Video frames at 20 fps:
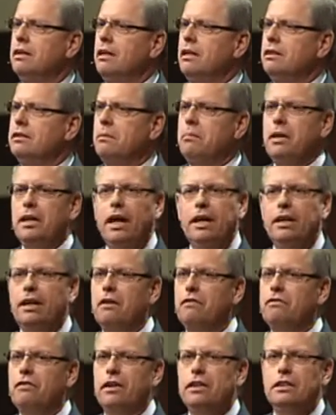You said, Man, I
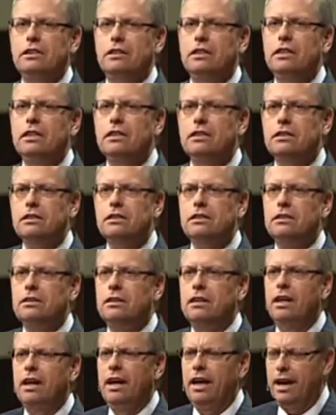can't face this.
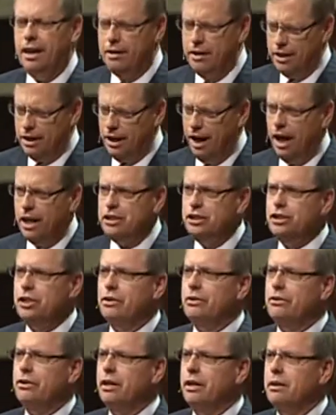And then God
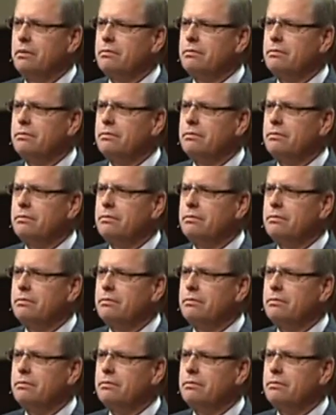showed up.